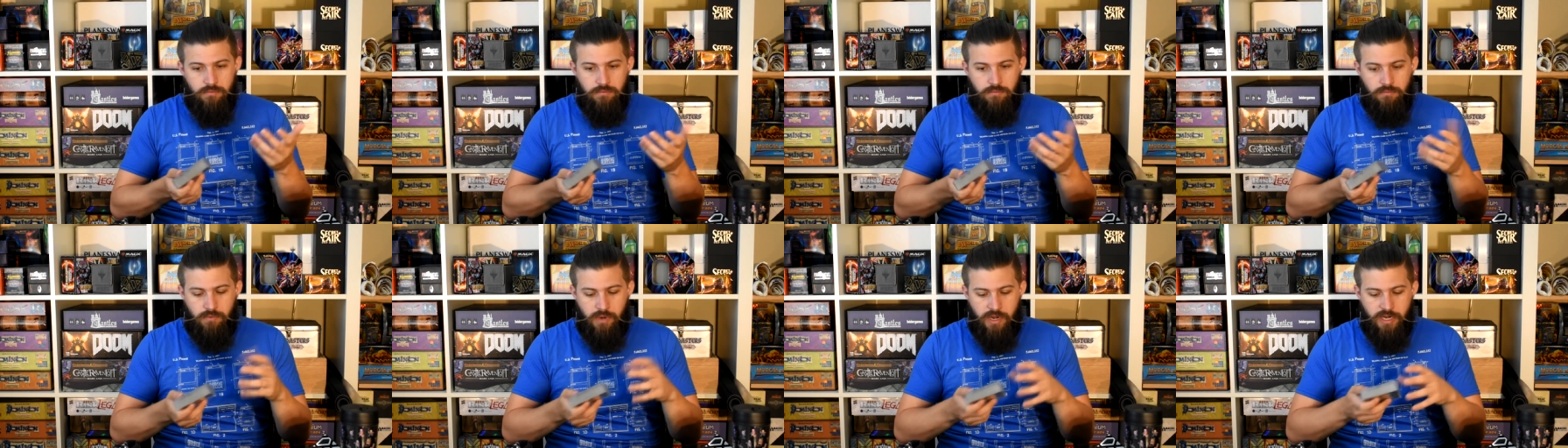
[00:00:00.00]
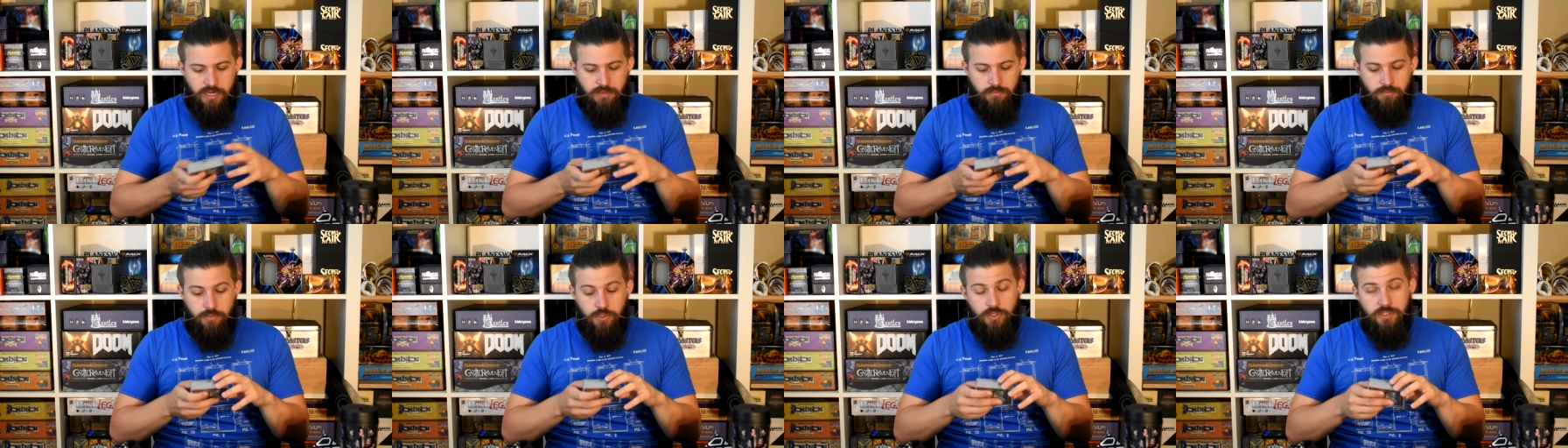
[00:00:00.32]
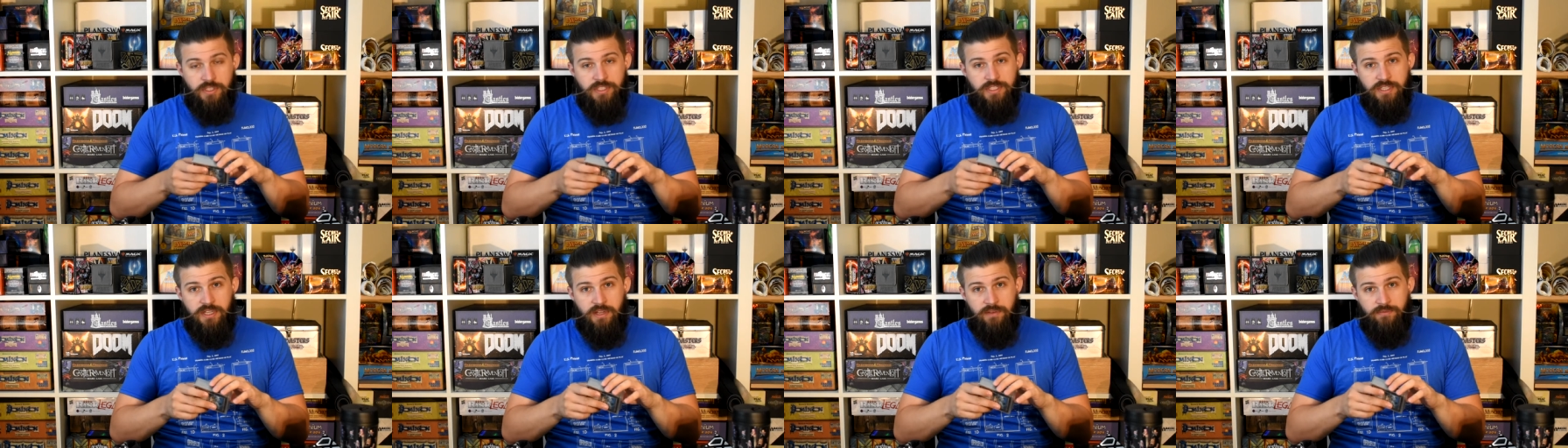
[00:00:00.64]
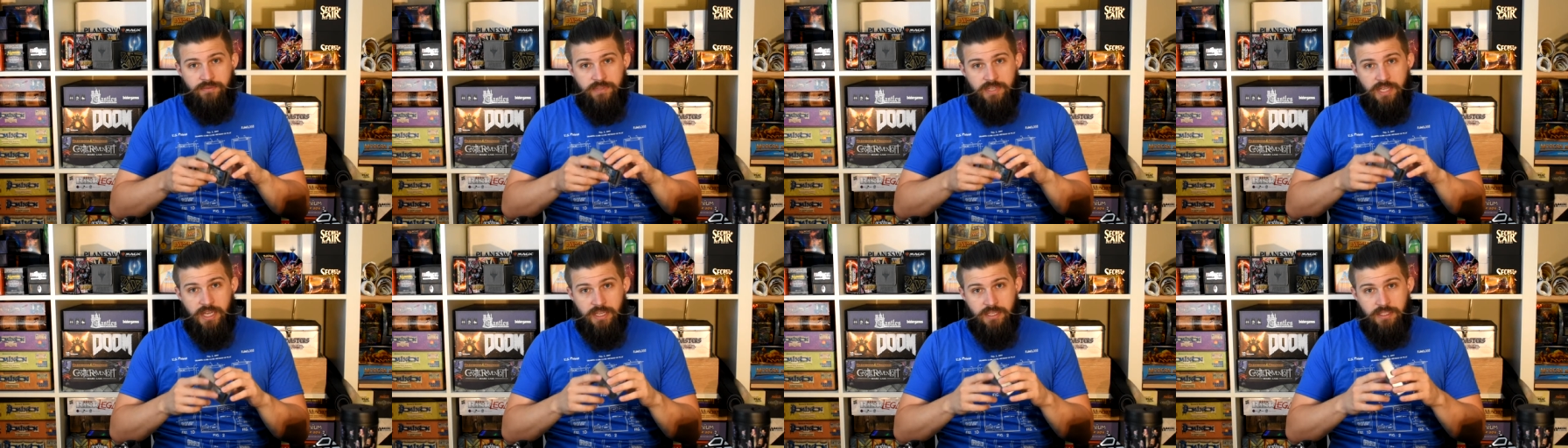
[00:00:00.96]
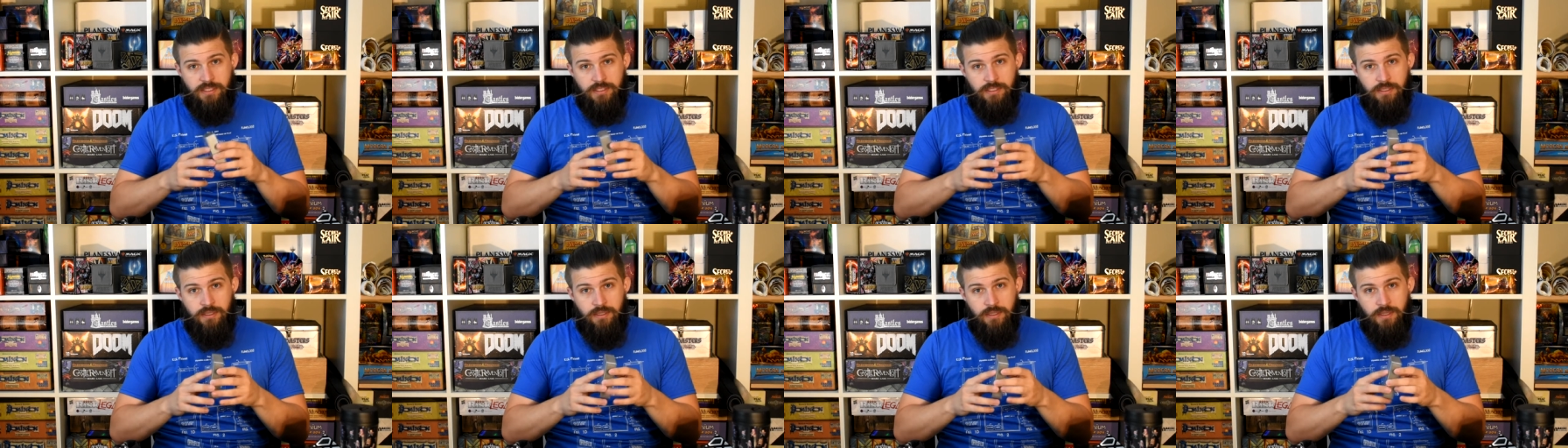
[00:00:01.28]
random good stuff
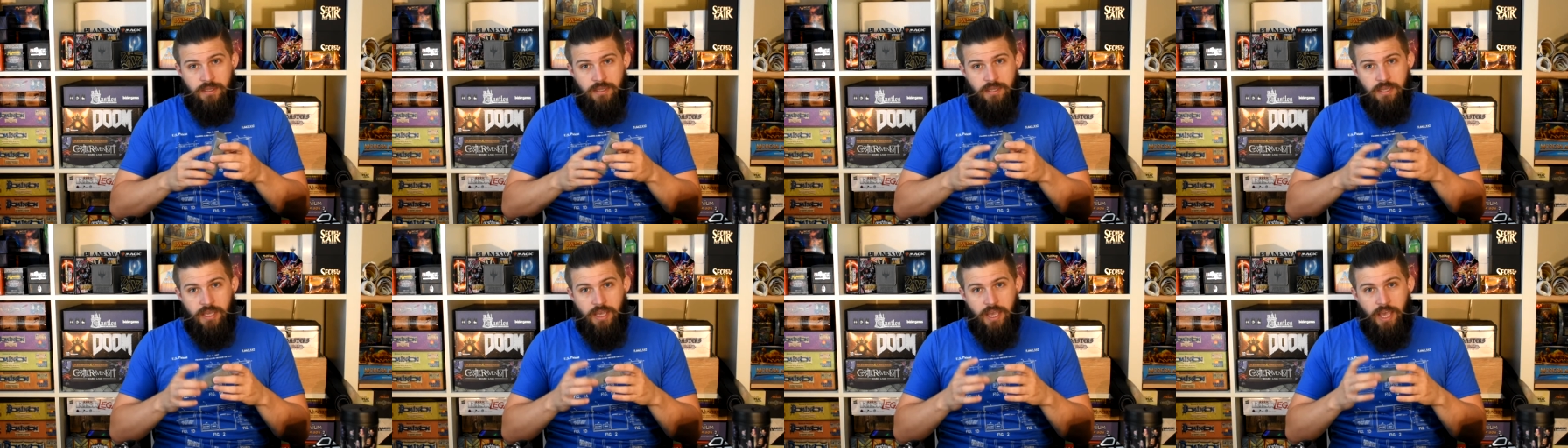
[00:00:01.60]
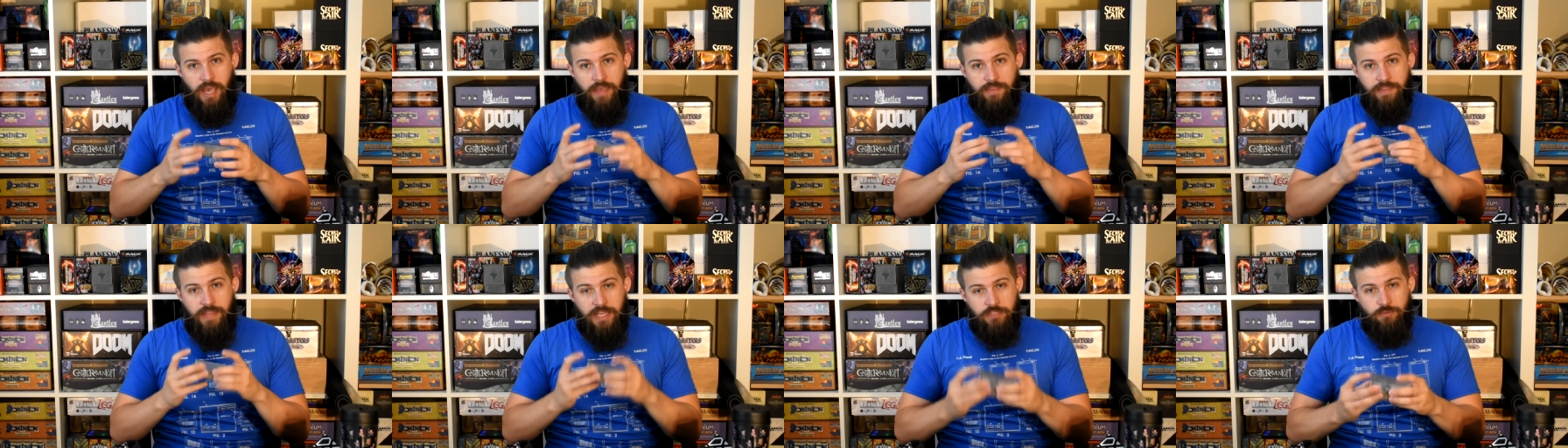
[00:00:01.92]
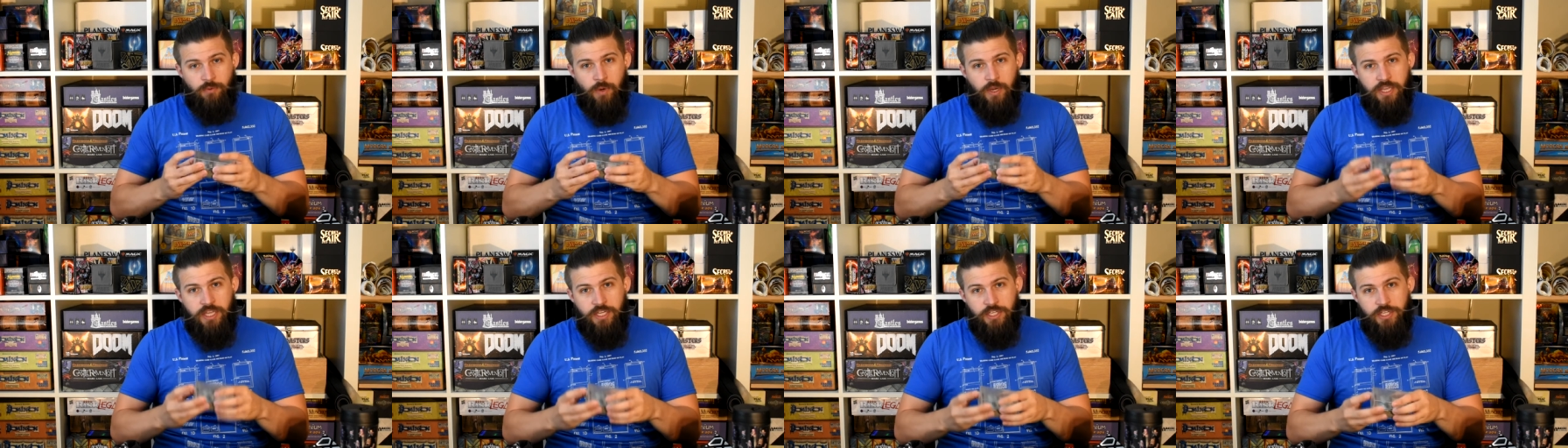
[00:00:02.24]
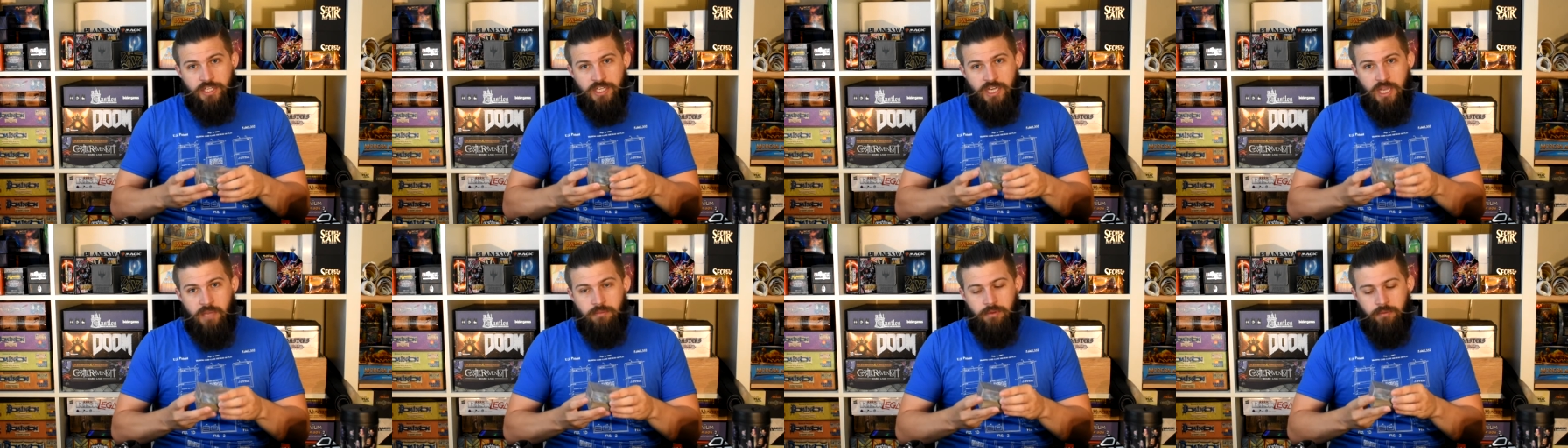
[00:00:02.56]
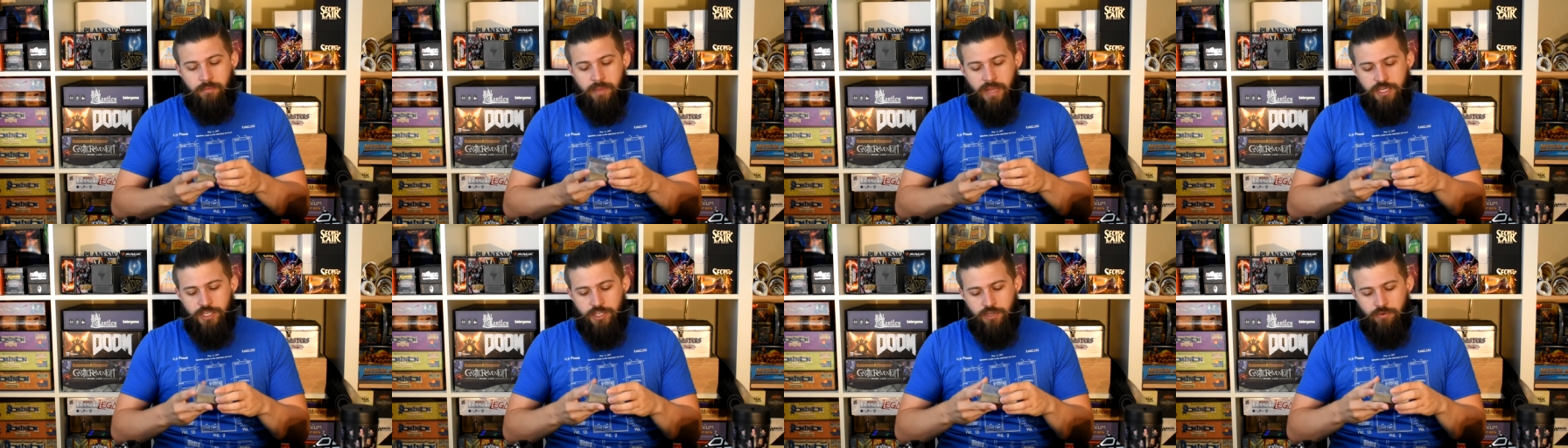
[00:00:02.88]
decks. And that's where Kitchen Table
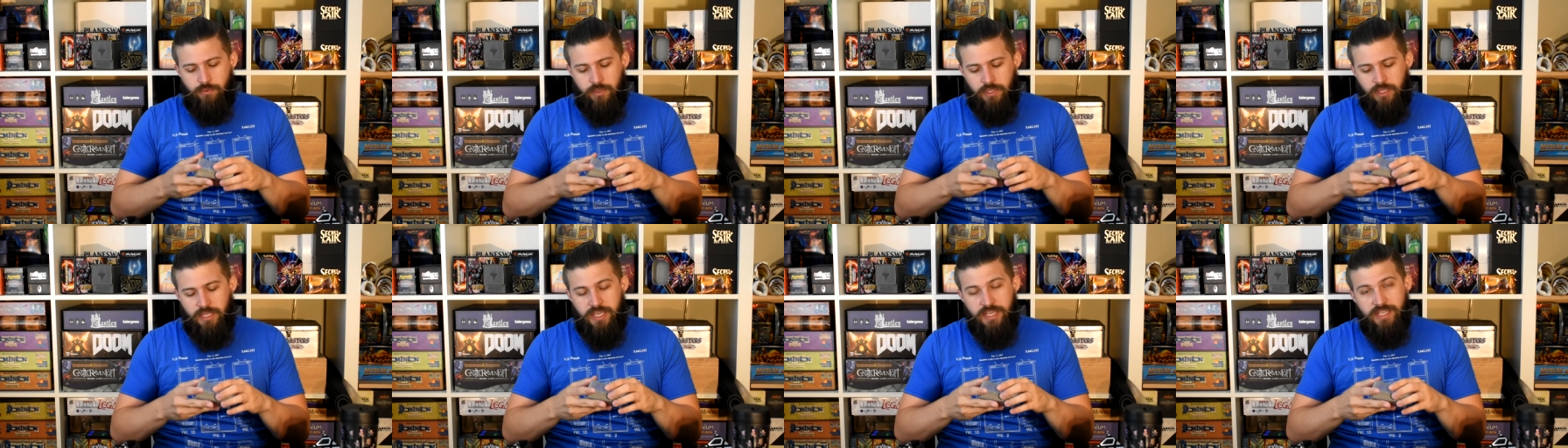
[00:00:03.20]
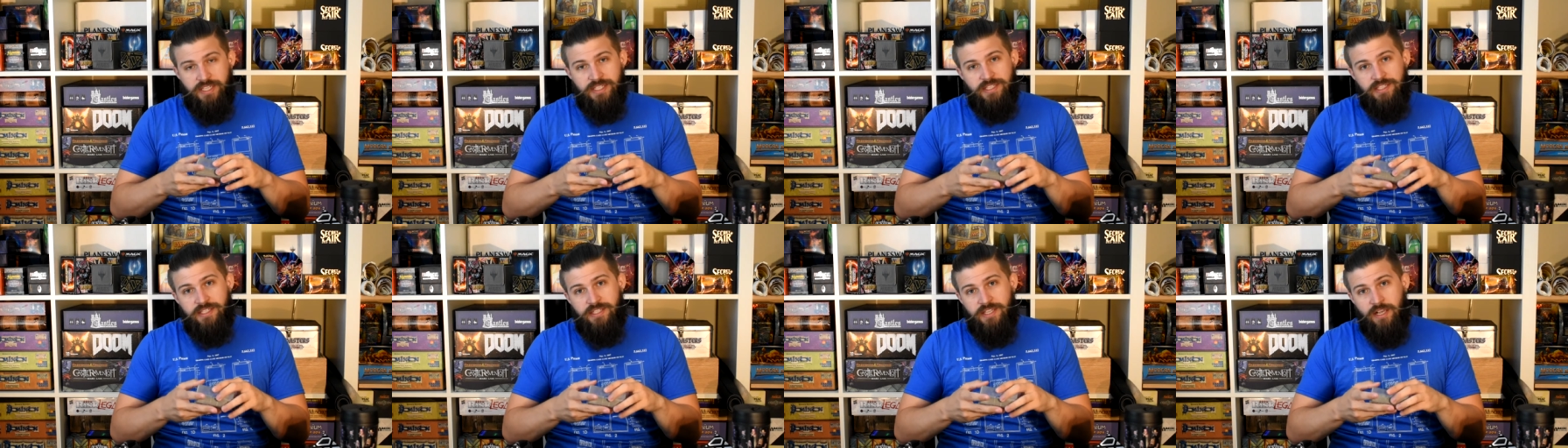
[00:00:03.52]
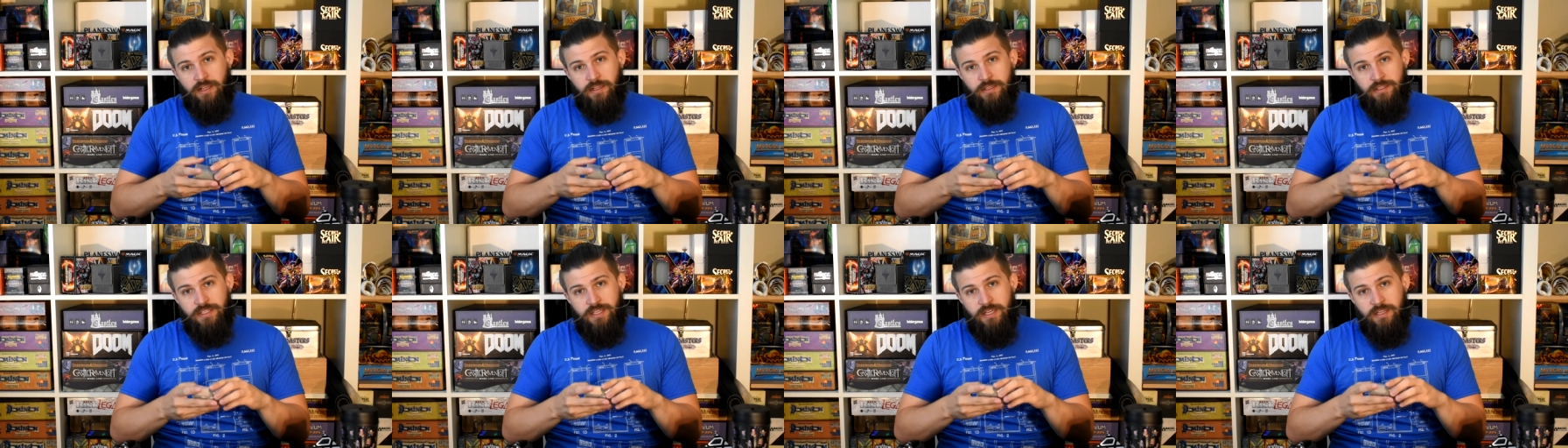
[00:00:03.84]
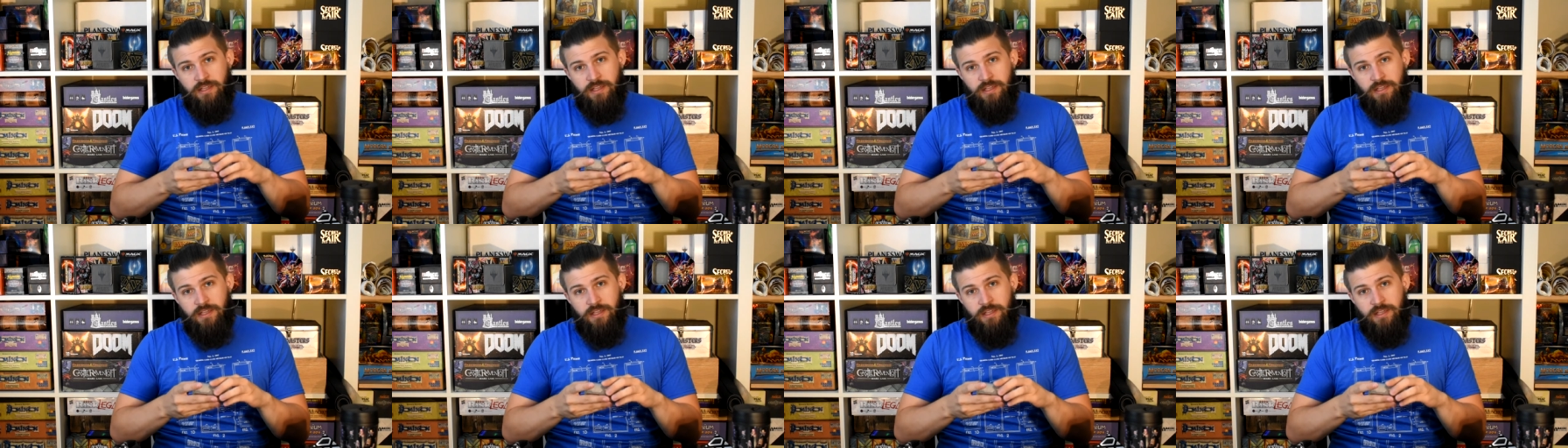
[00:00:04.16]
Magic really excels.